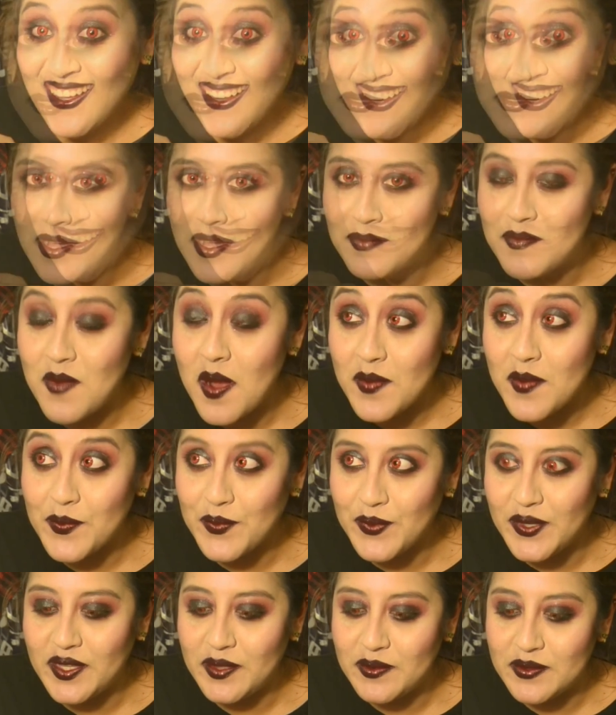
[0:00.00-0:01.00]
I'm
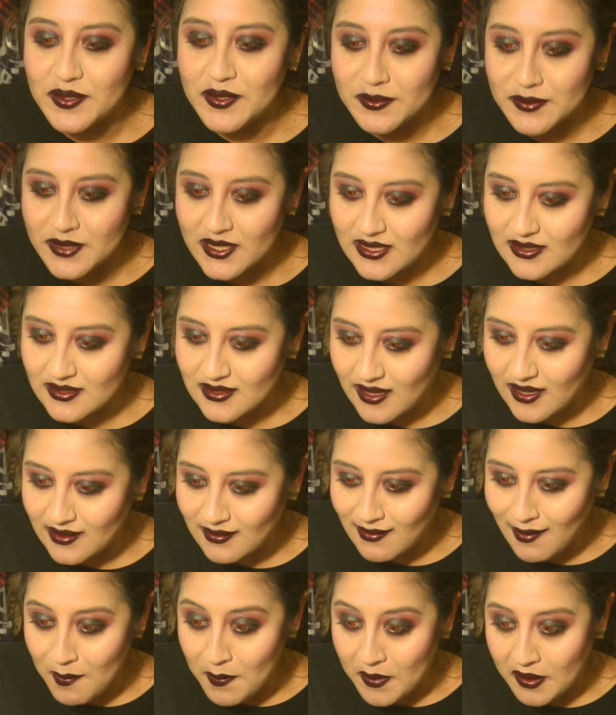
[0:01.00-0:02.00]
really, really, really
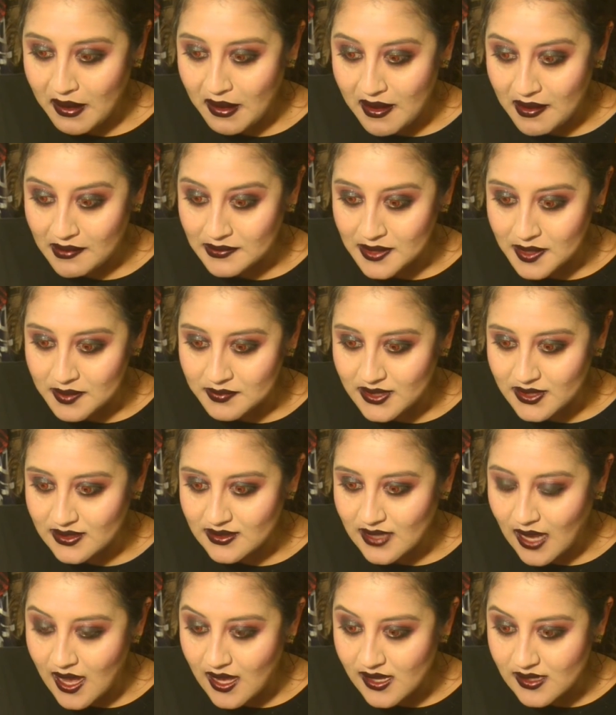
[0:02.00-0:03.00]
excited. Oh my god, I love these
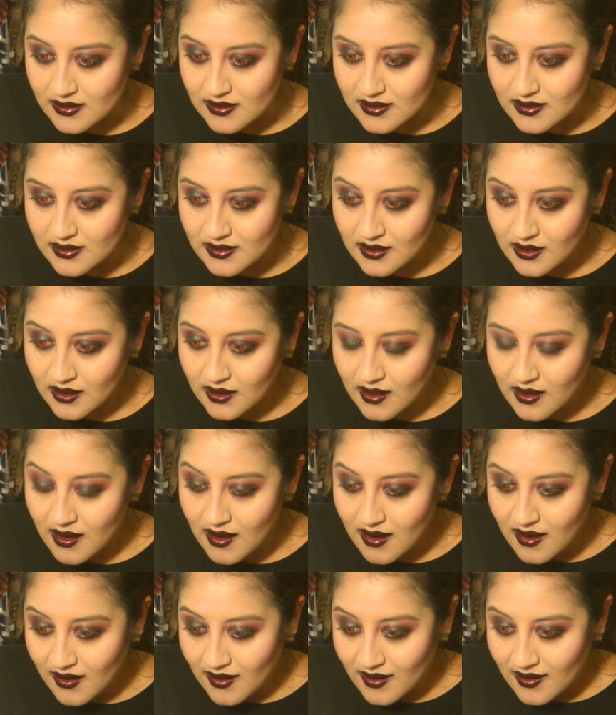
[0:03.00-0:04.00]
eyes.
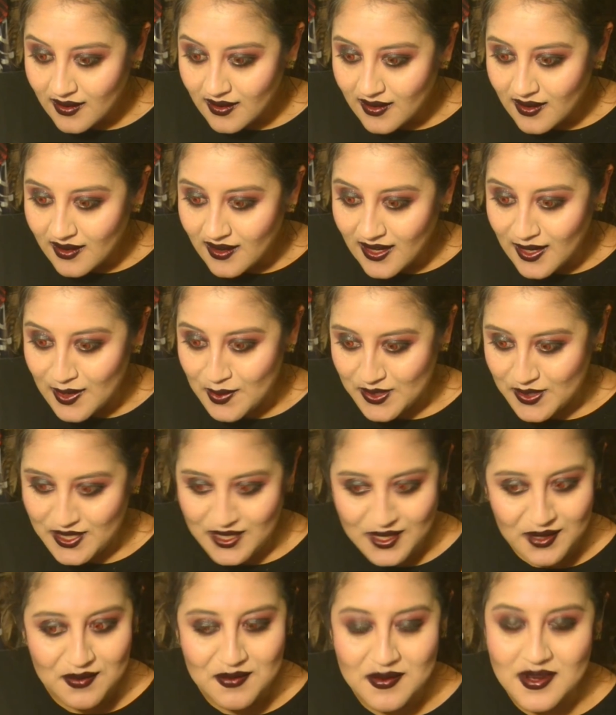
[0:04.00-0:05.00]
I wish
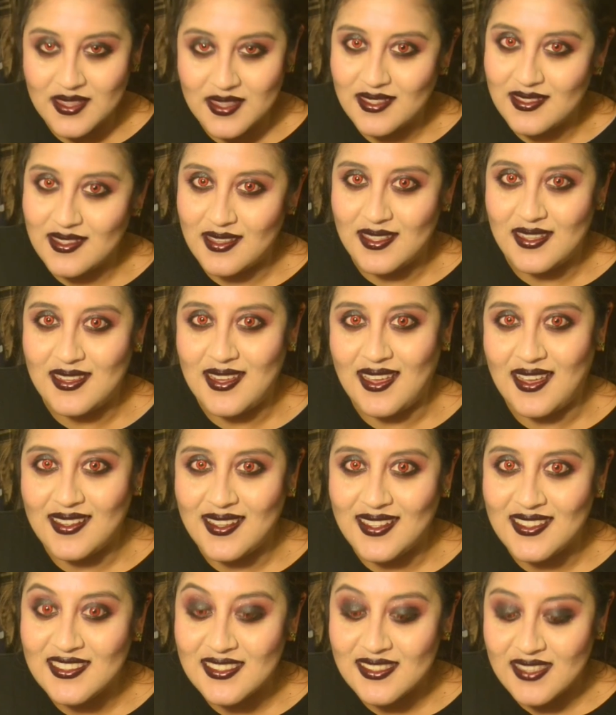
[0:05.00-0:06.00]
I could wear these on the
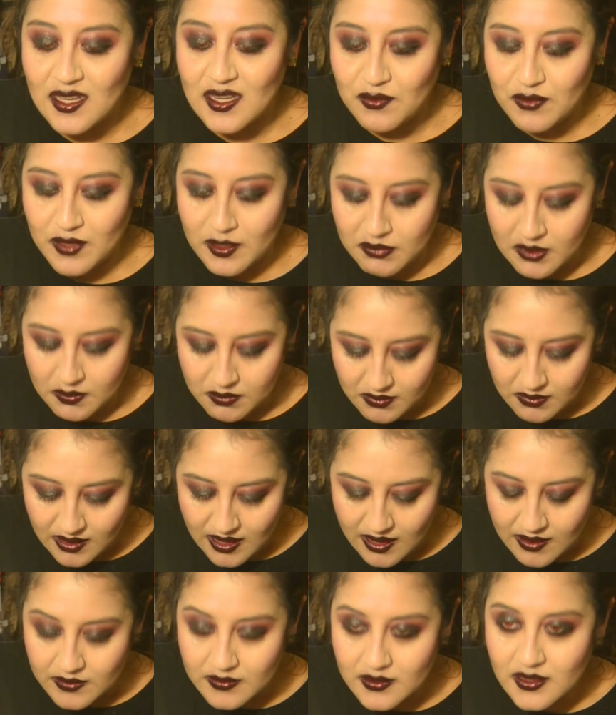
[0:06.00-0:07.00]
daily and just like freak people
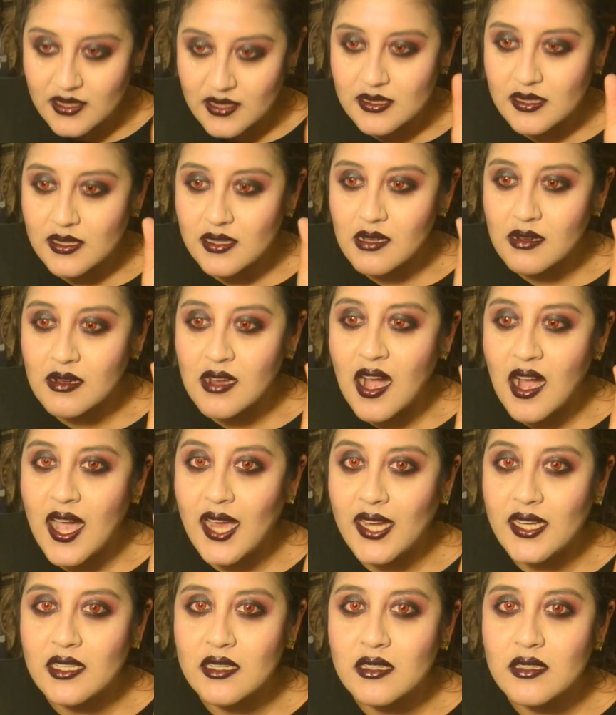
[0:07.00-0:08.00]
out. They're
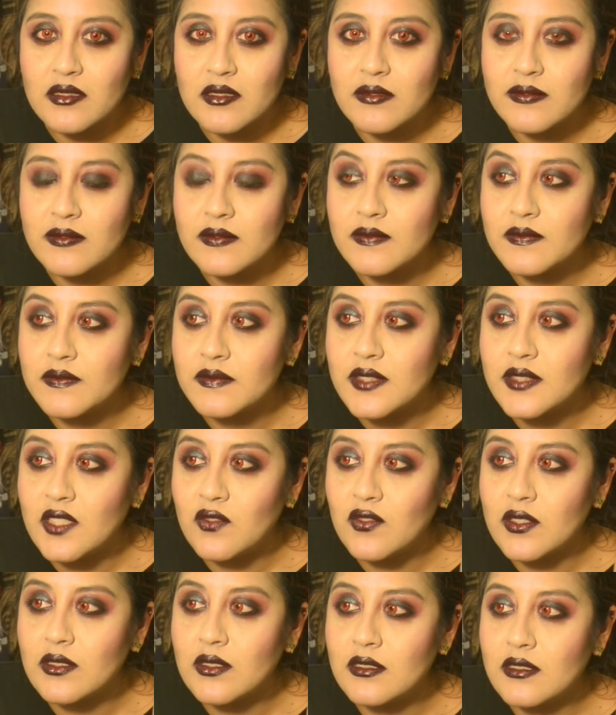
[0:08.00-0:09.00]
kind of
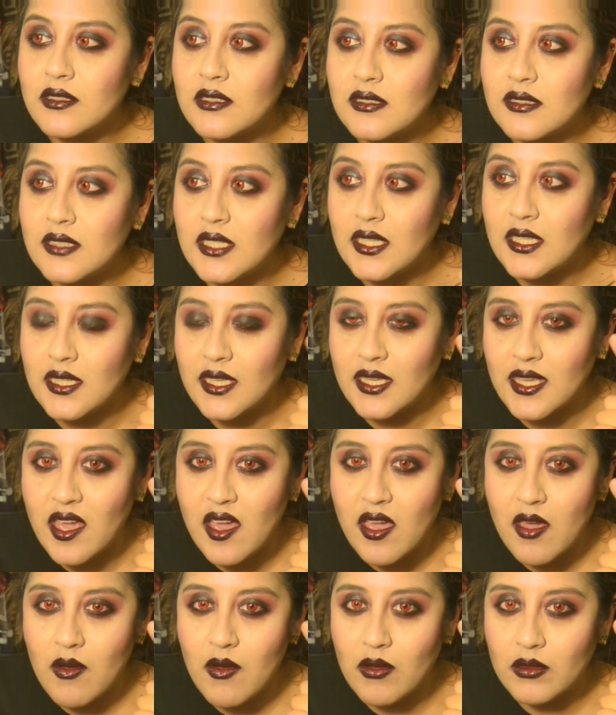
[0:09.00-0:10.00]
difficult to see, like
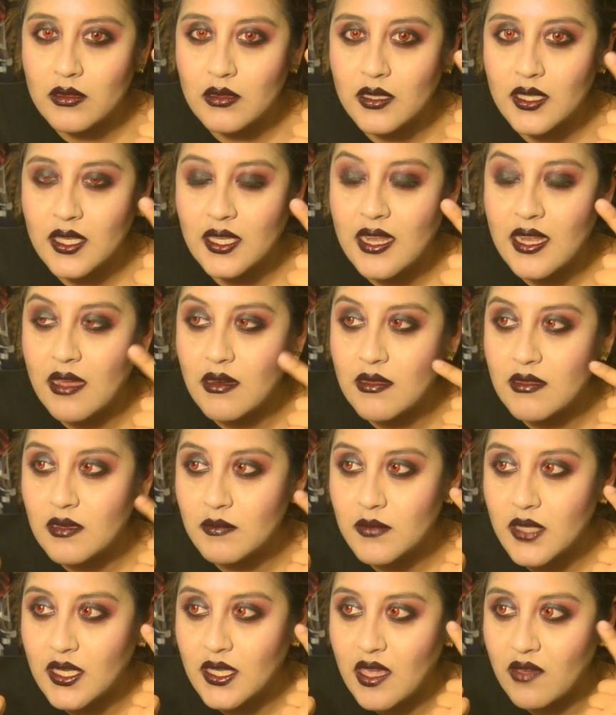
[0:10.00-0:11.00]
looking out of
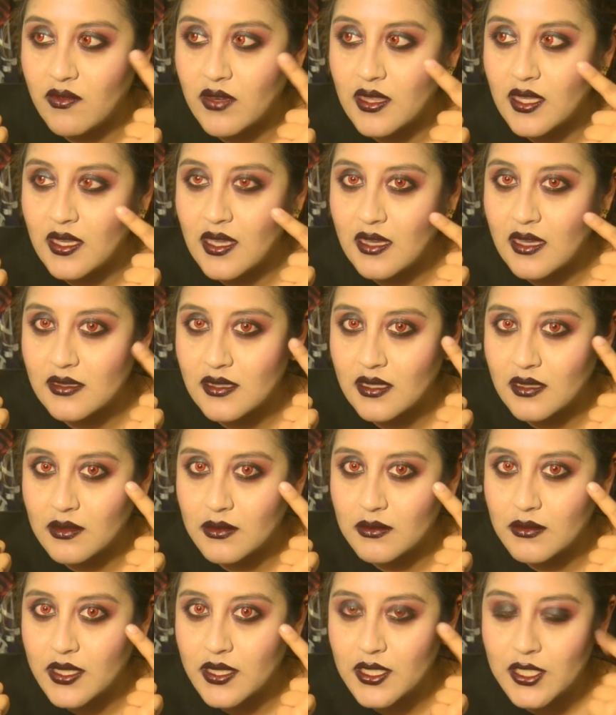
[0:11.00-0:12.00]
them, like everything has like a
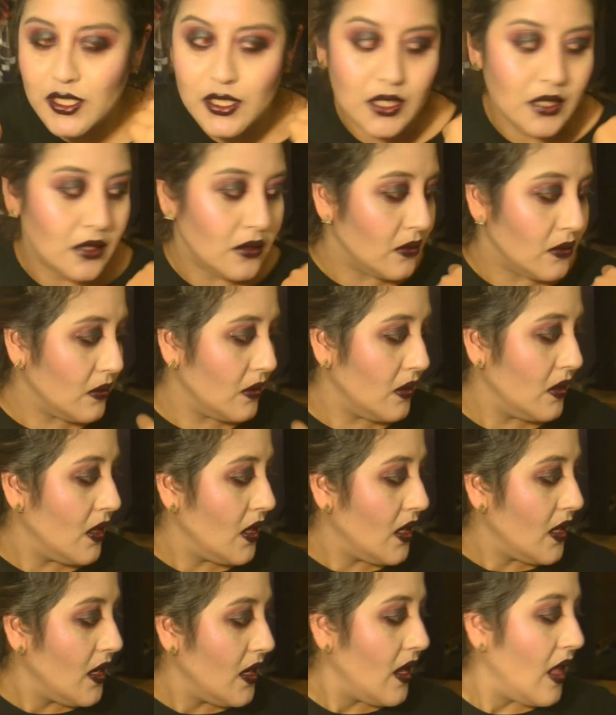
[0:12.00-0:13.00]
reddish hue.
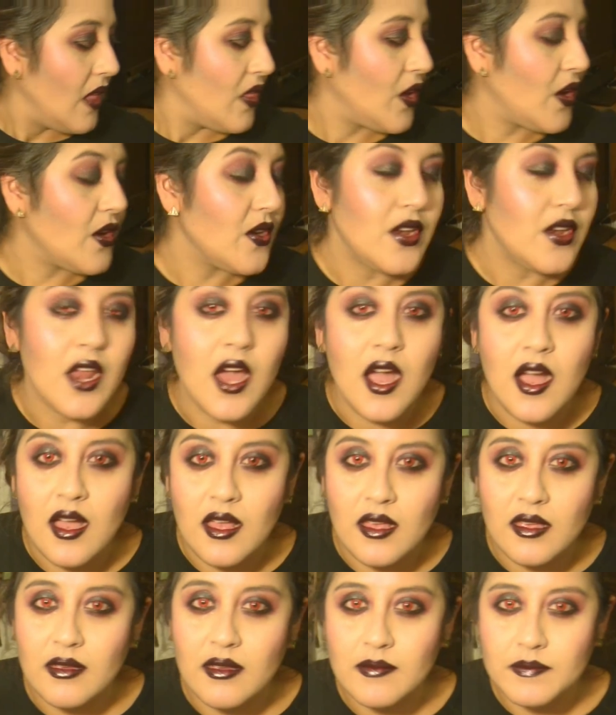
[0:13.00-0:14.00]
They're
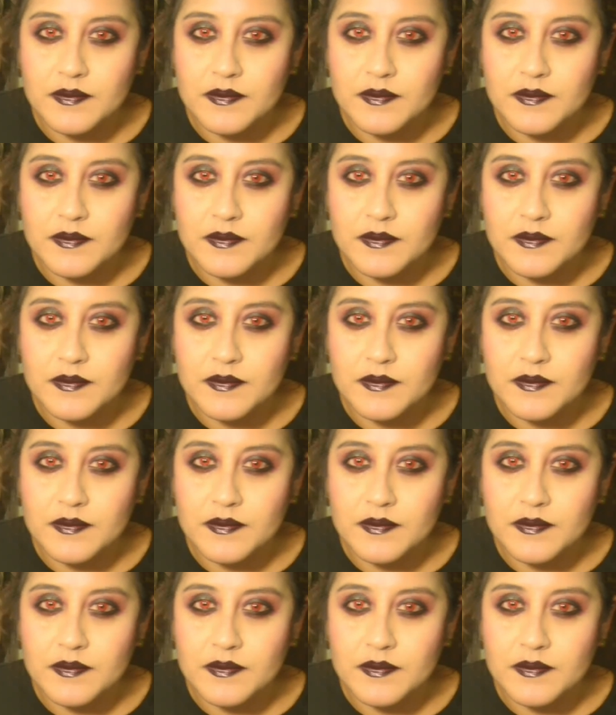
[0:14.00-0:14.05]
not,